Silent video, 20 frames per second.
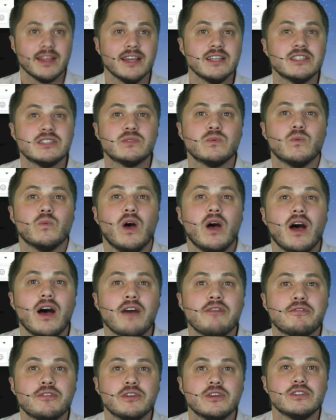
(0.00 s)
Thanks
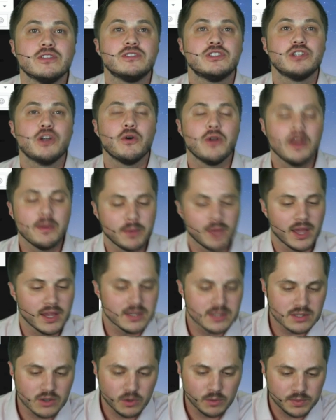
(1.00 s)
for showing up,
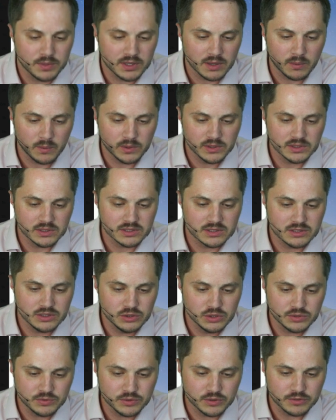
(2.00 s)
guys. Hope that was
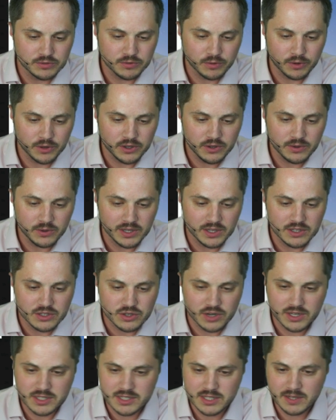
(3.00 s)
useful for you and
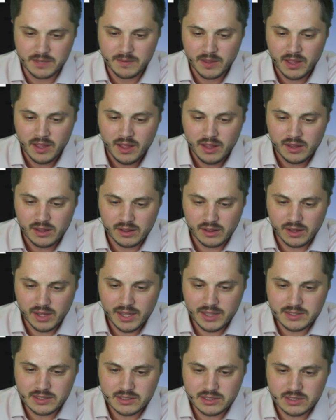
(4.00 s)
interesting.
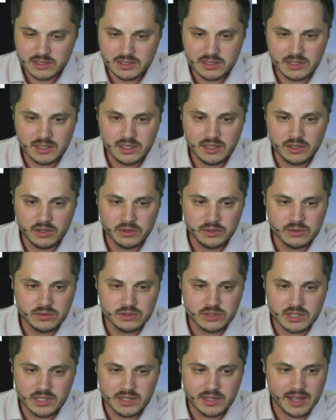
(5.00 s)
Let's see
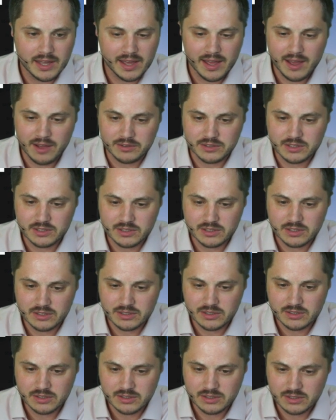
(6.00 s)
who's in the
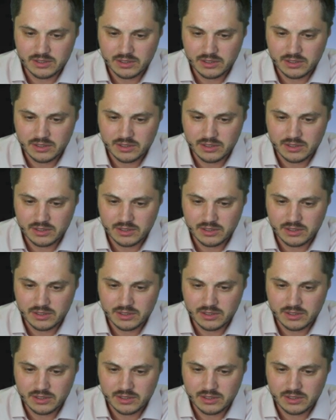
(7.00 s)
house.